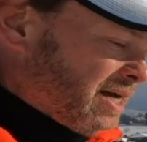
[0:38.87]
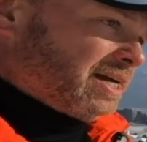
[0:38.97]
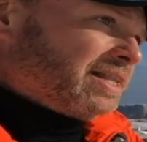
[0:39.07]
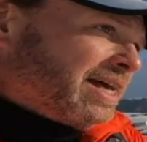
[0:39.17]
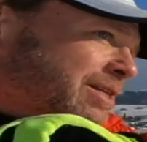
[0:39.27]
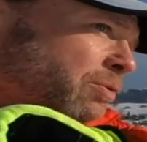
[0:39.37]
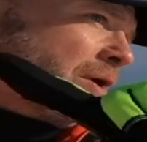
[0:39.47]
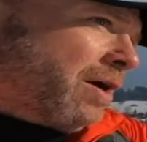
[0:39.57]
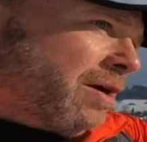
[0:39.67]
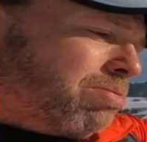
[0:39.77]
And that's
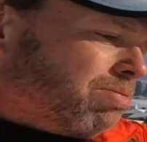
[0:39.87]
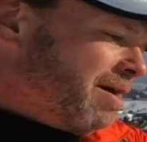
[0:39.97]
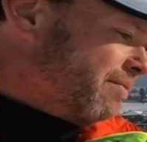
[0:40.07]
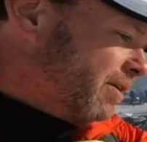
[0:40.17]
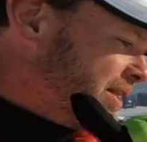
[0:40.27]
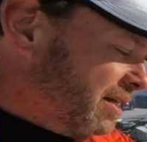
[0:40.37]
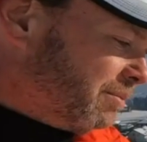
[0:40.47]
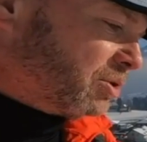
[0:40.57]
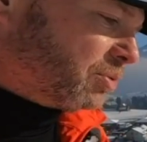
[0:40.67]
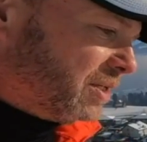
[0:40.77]
where
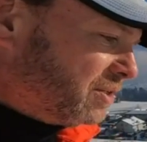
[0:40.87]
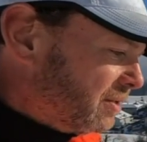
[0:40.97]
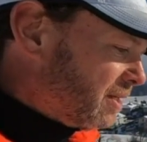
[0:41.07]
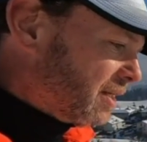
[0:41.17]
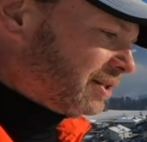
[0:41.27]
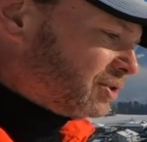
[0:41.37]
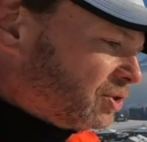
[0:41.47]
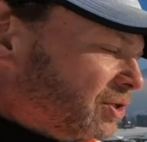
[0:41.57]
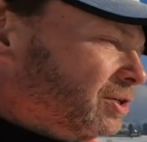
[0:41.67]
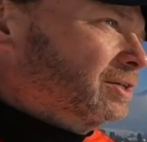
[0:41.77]
everything between Zurich and
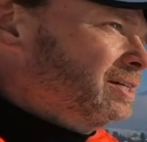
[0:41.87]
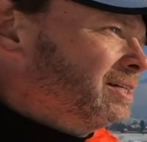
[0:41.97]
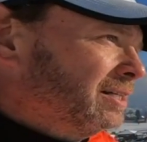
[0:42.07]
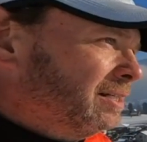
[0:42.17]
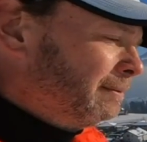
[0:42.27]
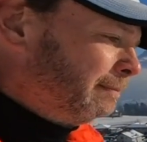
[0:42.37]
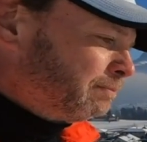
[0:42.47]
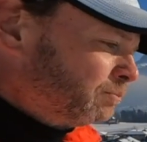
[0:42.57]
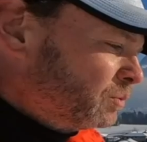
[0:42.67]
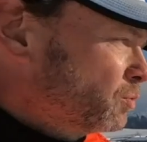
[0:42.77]
Lucerne
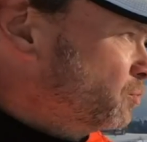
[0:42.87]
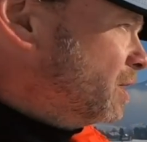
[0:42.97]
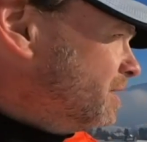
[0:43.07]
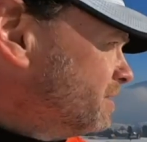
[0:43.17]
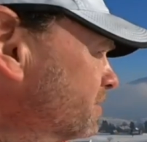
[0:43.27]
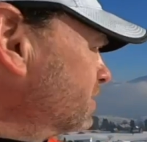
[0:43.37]
runs.